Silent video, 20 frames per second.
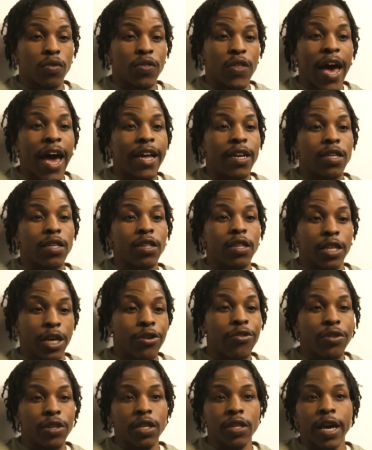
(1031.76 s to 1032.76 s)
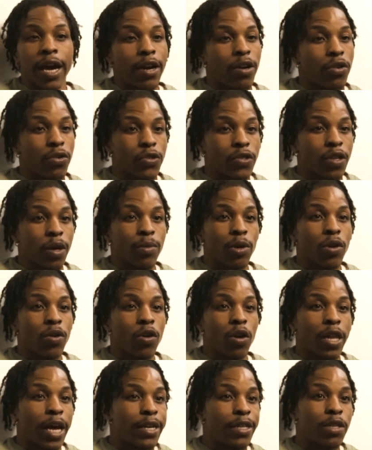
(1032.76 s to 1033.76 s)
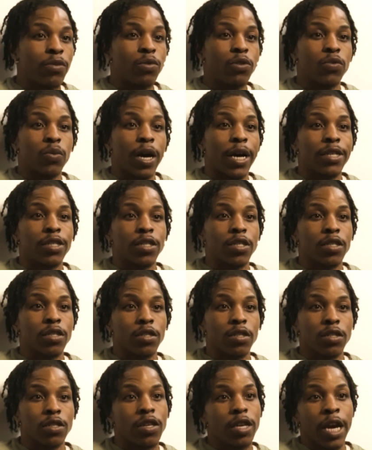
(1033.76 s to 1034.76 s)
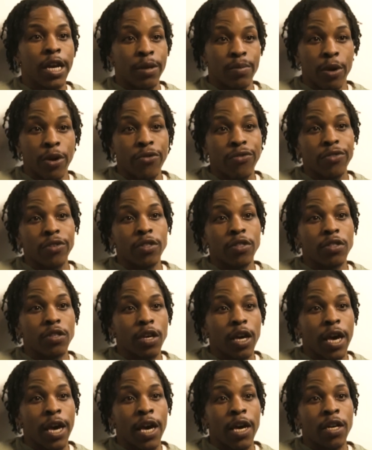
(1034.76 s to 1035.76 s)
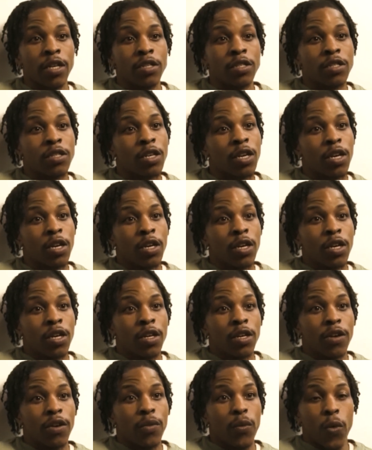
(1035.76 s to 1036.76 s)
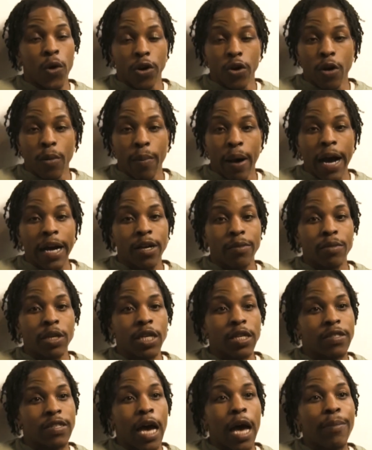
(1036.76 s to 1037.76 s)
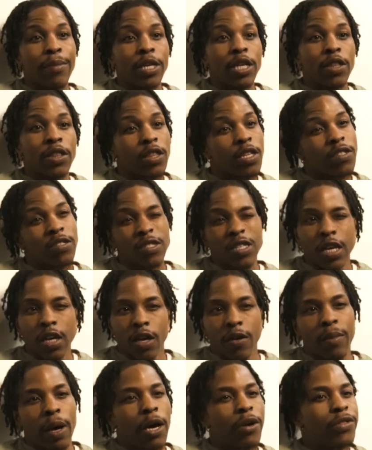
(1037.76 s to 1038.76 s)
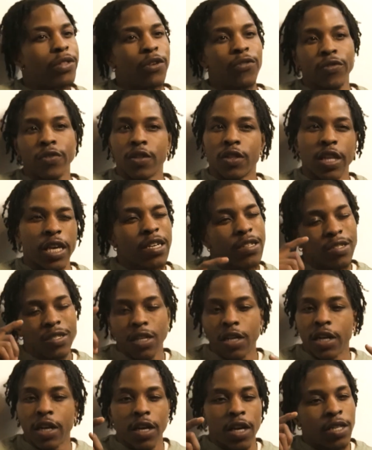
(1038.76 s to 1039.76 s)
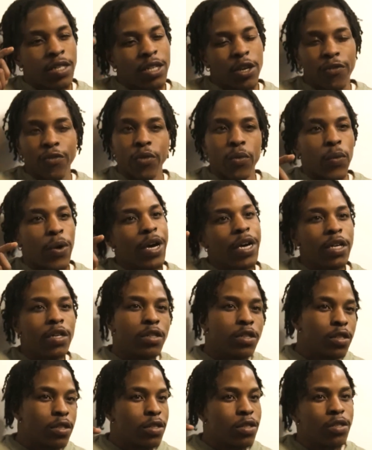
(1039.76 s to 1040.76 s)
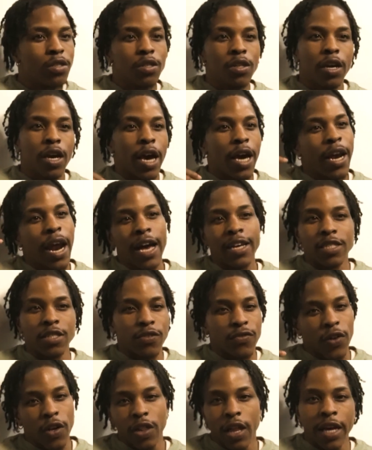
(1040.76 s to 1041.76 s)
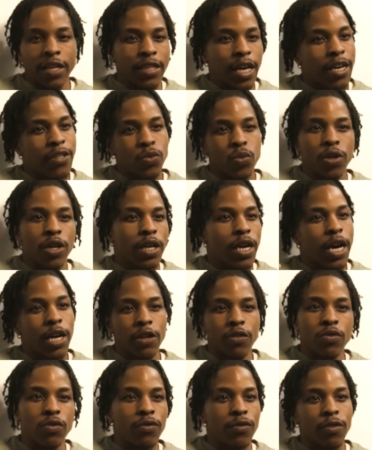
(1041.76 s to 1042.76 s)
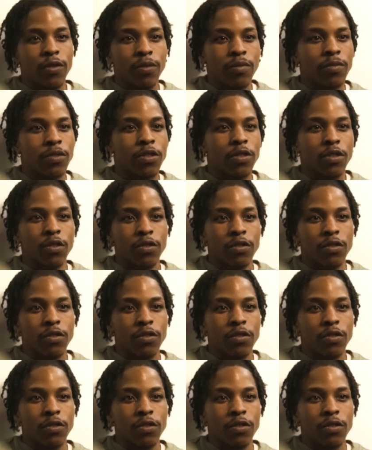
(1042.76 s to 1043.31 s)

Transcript: that whole summer, all I did was watch Eddie Murphy and work on my comedic timing and just think about different things in a different way. And I just felt like that's where it kind of grew from. So.